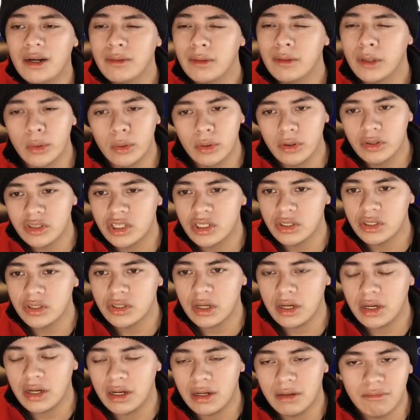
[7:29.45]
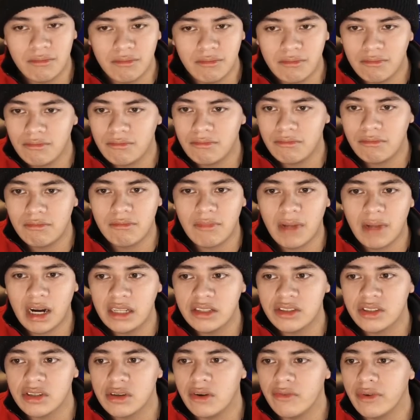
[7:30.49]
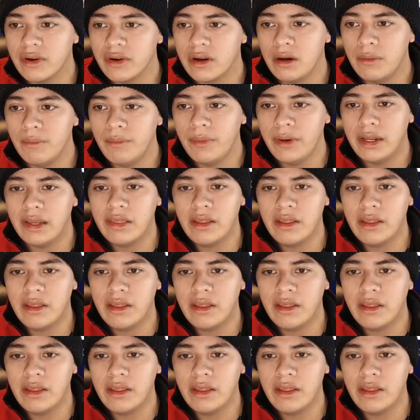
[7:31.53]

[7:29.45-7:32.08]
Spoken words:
Google's just a monster of a company.